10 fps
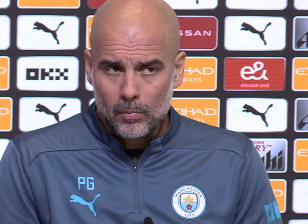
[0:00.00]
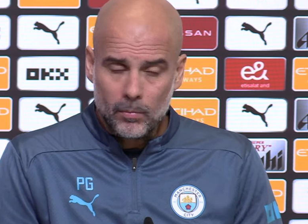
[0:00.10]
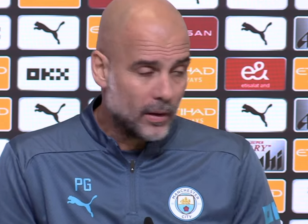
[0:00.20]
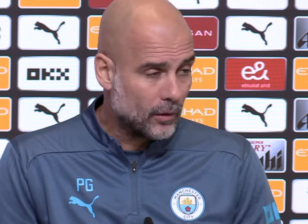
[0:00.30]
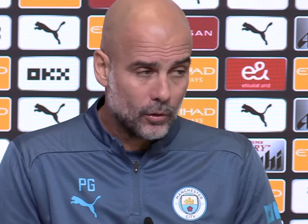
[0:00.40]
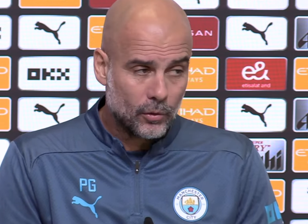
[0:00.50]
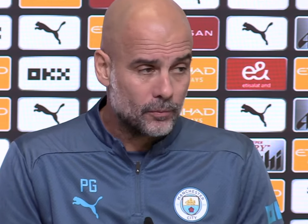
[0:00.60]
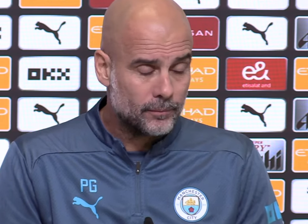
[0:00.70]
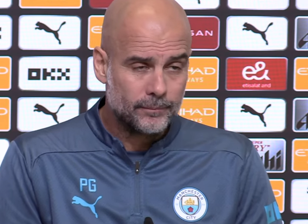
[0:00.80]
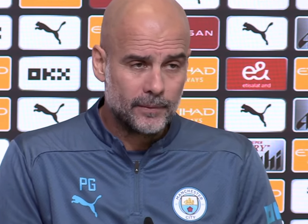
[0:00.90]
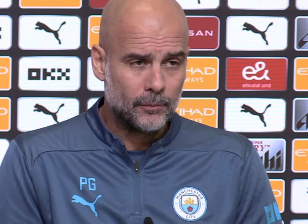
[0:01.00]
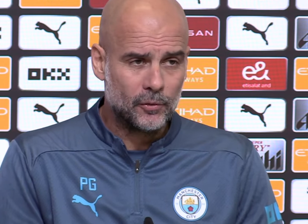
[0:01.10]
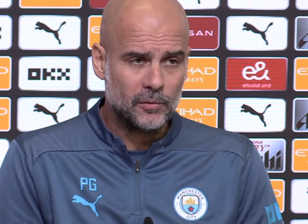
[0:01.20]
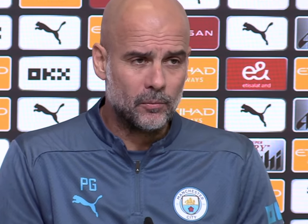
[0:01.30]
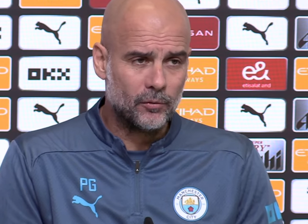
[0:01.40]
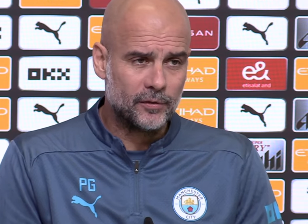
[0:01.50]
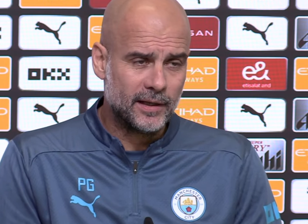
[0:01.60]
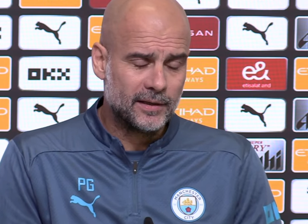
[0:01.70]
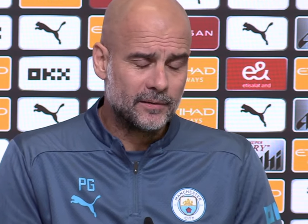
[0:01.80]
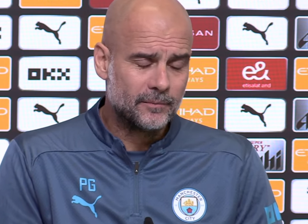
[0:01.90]
No, no, no. I'm not involved in
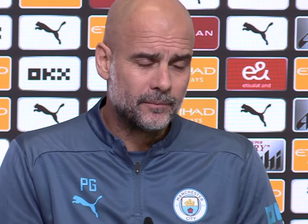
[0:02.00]
that.